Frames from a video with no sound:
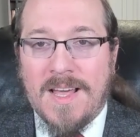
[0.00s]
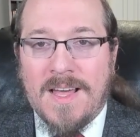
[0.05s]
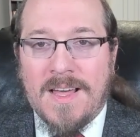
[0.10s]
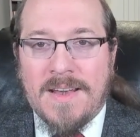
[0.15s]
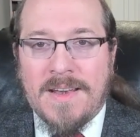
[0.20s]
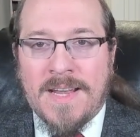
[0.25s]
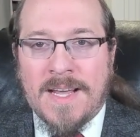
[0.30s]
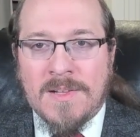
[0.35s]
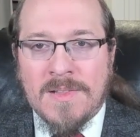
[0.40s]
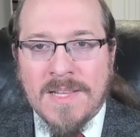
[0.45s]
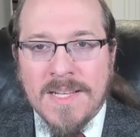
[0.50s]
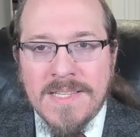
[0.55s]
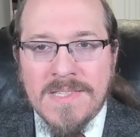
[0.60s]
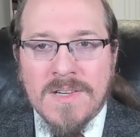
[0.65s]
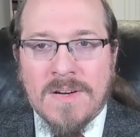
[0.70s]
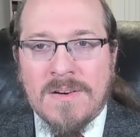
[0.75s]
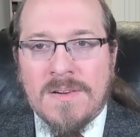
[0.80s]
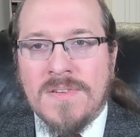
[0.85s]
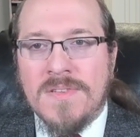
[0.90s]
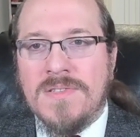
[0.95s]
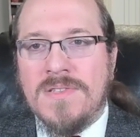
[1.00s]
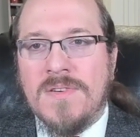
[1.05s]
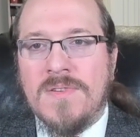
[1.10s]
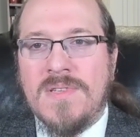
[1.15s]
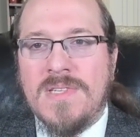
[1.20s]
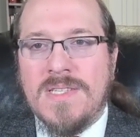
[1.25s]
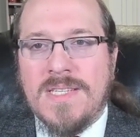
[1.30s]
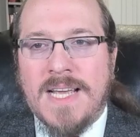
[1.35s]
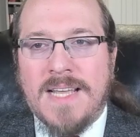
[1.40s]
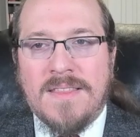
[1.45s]
Now let's also
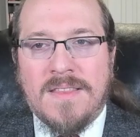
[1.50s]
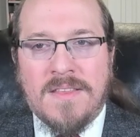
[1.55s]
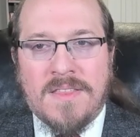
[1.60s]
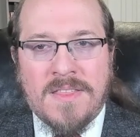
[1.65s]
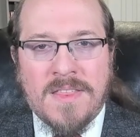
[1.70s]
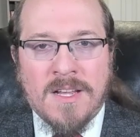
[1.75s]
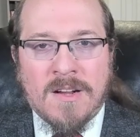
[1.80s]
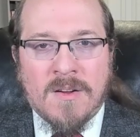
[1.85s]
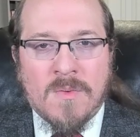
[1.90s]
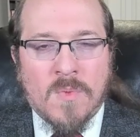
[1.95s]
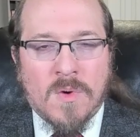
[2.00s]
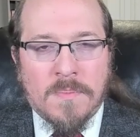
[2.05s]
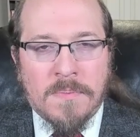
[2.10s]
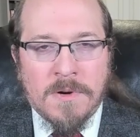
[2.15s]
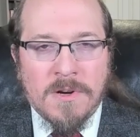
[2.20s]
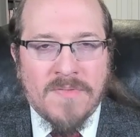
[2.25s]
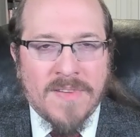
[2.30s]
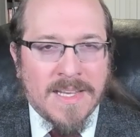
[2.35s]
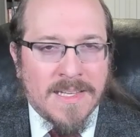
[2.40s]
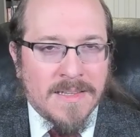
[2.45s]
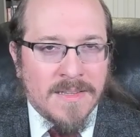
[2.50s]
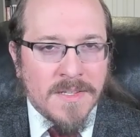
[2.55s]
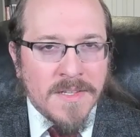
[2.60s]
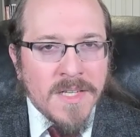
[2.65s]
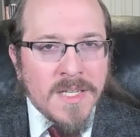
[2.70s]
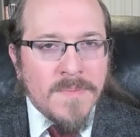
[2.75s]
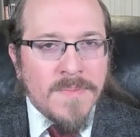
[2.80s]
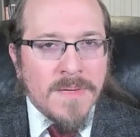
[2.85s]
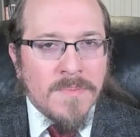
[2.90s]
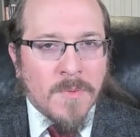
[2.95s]
state the theorem we're proving a
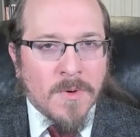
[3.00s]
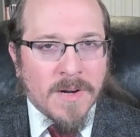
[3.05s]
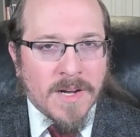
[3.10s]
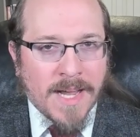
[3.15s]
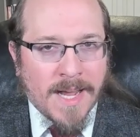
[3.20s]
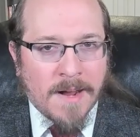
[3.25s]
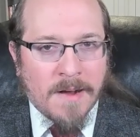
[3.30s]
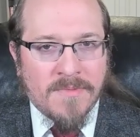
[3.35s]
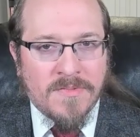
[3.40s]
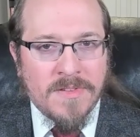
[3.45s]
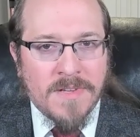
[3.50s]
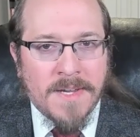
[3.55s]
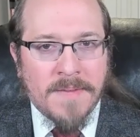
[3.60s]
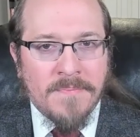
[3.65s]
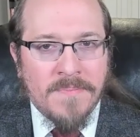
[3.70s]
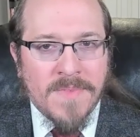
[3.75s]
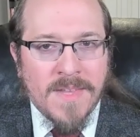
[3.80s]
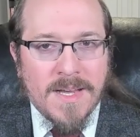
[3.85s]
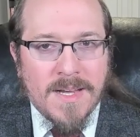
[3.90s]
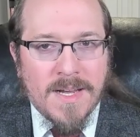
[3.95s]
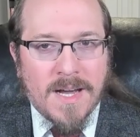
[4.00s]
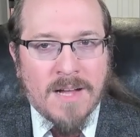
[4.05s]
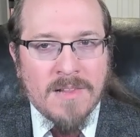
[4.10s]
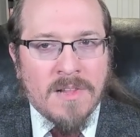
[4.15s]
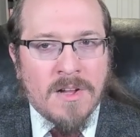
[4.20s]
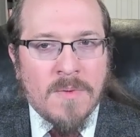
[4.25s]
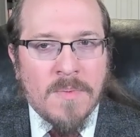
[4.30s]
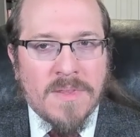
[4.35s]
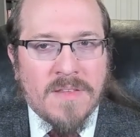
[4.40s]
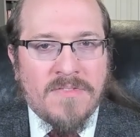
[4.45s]
little bit more carefully,
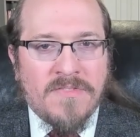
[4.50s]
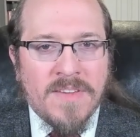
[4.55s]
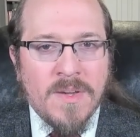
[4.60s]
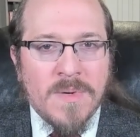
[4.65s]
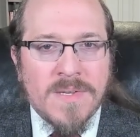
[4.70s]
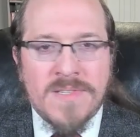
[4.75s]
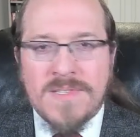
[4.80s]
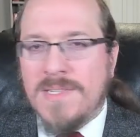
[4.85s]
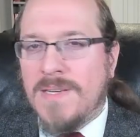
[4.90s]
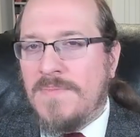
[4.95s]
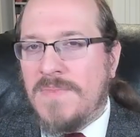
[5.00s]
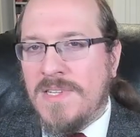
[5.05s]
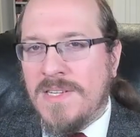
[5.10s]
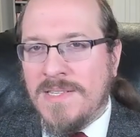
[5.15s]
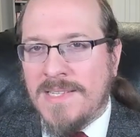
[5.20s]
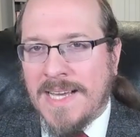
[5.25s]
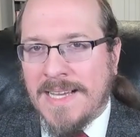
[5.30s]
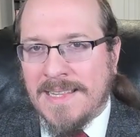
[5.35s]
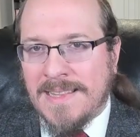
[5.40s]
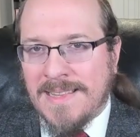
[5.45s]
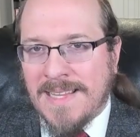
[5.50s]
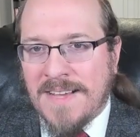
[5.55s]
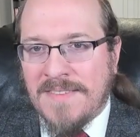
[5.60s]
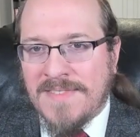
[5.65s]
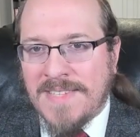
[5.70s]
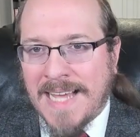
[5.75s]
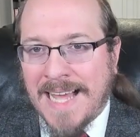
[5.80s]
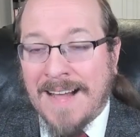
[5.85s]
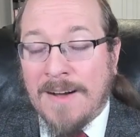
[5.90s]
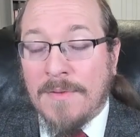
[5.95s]
along with a few assumptions I
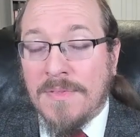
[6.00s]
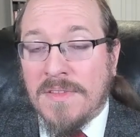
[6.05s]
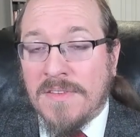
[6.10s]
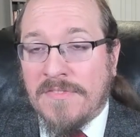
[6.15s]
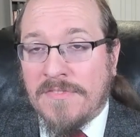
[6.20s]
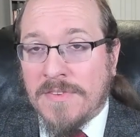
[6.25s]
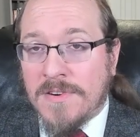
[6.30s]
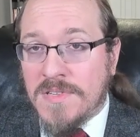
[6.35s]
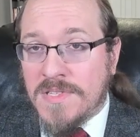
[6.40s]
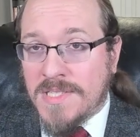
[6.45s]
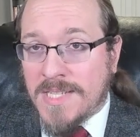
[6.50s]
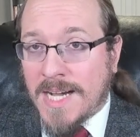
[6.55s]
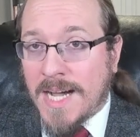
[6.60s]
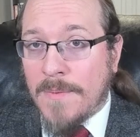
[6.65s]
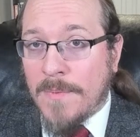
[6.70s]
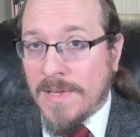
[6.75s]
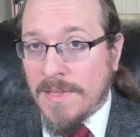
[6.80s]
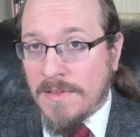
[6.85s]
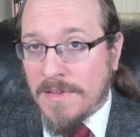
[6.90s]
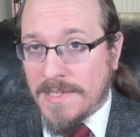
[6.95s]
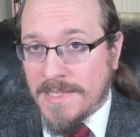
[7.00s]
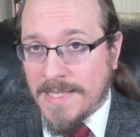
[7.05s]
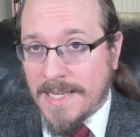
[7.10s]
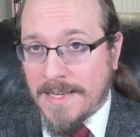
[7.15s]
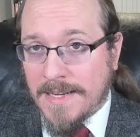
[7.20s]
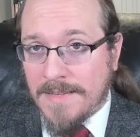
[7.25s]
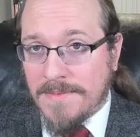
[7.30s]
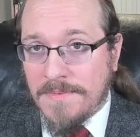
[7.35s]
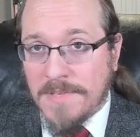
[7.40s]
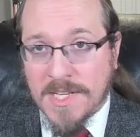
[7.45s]
left out the first time we looked
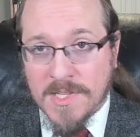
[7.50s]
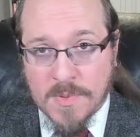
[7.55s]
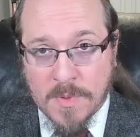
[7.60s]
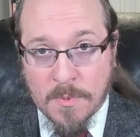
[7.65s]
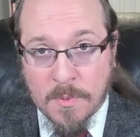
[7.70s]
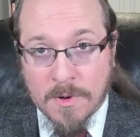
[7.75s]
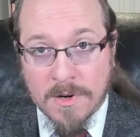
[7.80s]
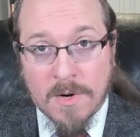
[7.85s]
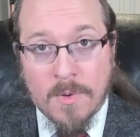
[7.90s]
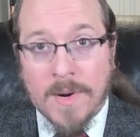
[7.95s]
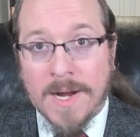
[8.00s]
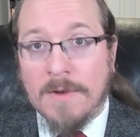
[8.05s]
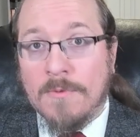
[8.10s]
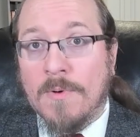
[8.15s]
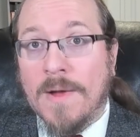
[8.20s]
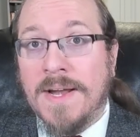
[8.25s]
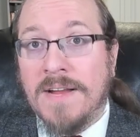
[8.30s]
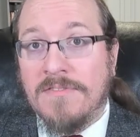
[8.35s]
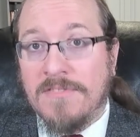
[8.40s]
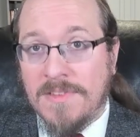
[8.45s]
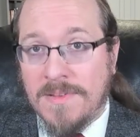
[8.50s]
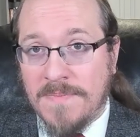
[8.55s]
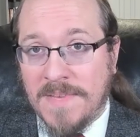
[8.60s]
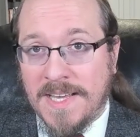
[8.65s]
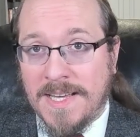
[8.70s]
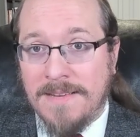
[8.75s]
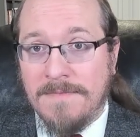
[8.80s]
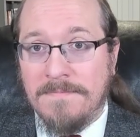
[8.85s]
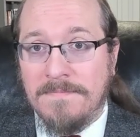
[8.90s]
at it because we weren't quite ready for them yet.